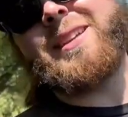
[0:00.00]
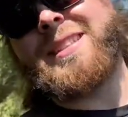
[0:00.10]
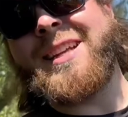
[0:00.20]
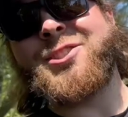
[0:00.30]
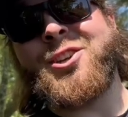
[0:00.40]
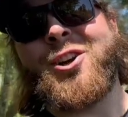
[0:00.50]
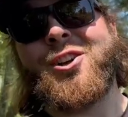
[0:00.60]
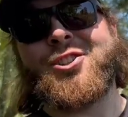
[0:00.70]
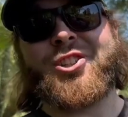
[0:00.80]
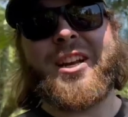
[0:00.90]
attention at all,
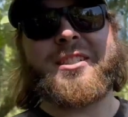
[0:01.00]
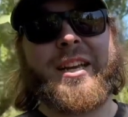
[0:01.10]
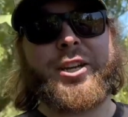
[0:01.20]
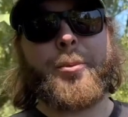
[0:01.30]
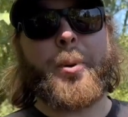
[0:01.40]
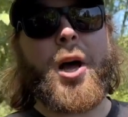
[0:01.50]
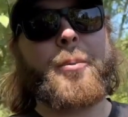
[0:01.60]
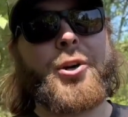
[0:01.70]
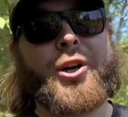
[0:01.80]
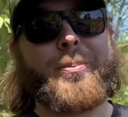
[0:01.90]
and Shane's like, your
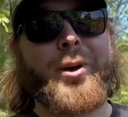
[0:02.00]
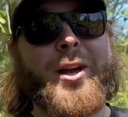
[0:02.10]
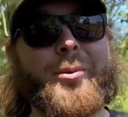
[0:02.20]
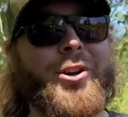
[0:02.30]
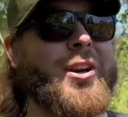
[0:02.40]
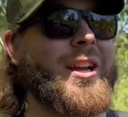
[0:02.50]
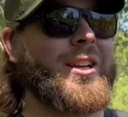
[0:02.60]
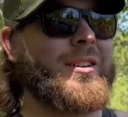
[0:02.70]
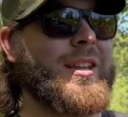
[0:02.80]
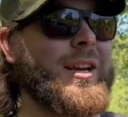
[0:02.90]
bobber, and
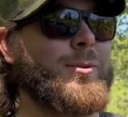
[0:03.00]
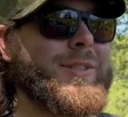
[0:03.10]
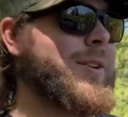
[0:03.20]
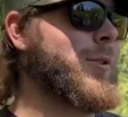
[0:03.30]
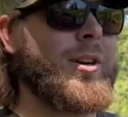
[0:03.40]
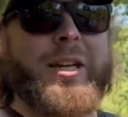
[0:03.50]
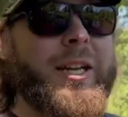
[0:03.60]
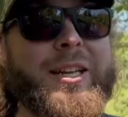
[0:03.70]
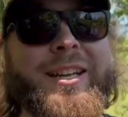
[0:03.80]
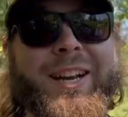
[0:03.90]
I like was like, what?
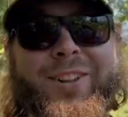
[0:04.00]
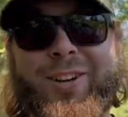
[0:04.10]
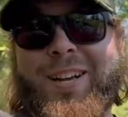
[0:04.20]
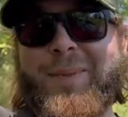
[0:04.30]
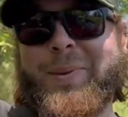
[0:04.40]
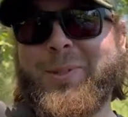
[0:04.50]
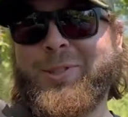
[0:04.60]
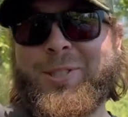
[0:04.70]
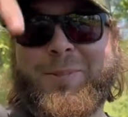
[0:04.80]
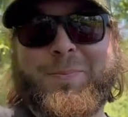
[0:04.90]
And I look up and it was
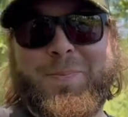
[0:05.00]
just